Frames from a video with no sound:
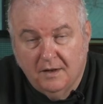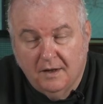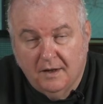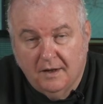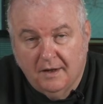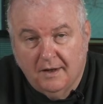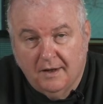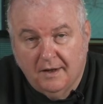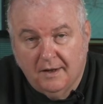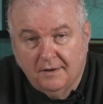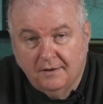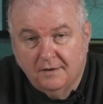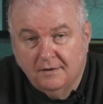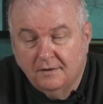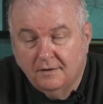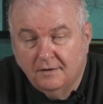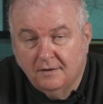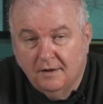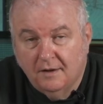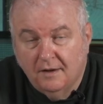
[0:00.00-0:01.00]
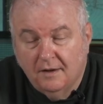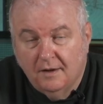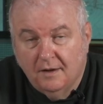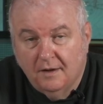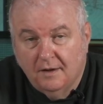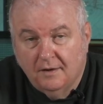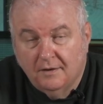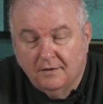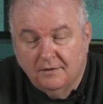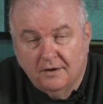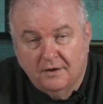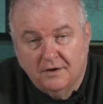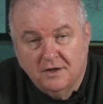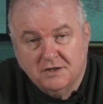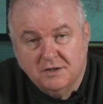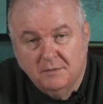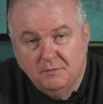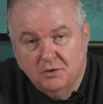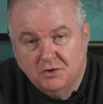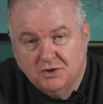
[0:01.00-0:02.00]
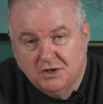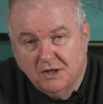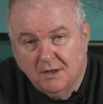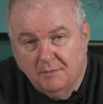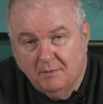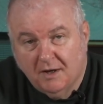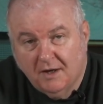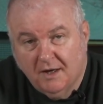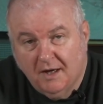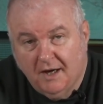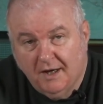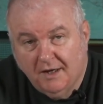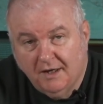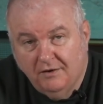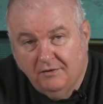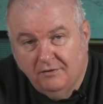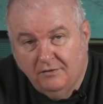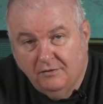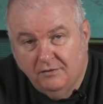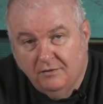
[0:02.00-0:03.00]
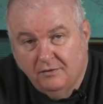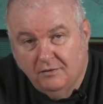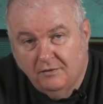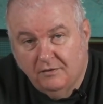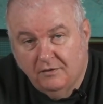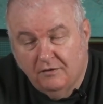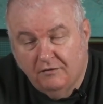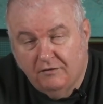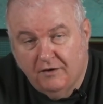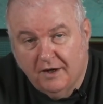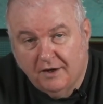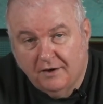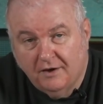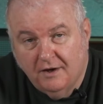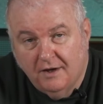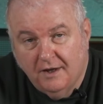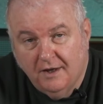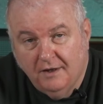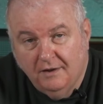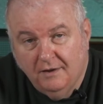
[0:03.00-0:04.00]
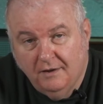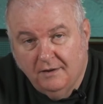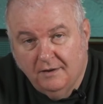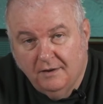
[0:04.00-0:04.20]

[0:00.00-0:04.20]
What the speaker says: And there is a museum in Cardiff, firing line,